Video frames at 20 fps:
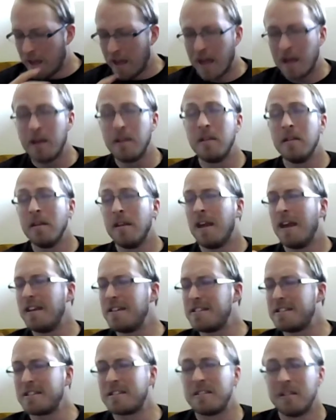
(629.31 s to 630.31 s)

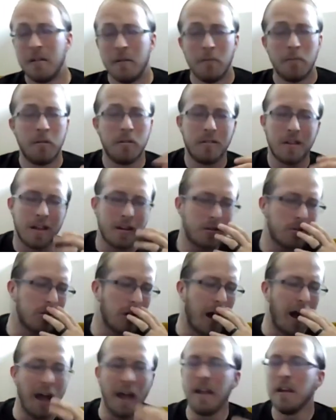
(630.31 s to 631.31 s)
and
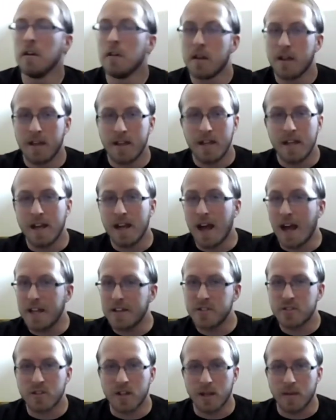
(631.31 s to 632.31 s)
cry and eat
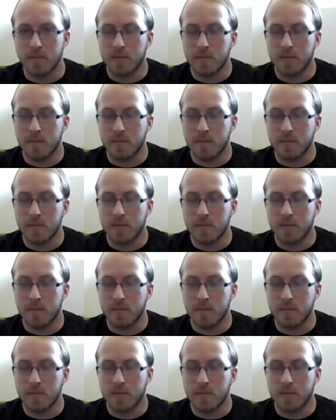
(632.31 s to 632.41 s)
ice cream.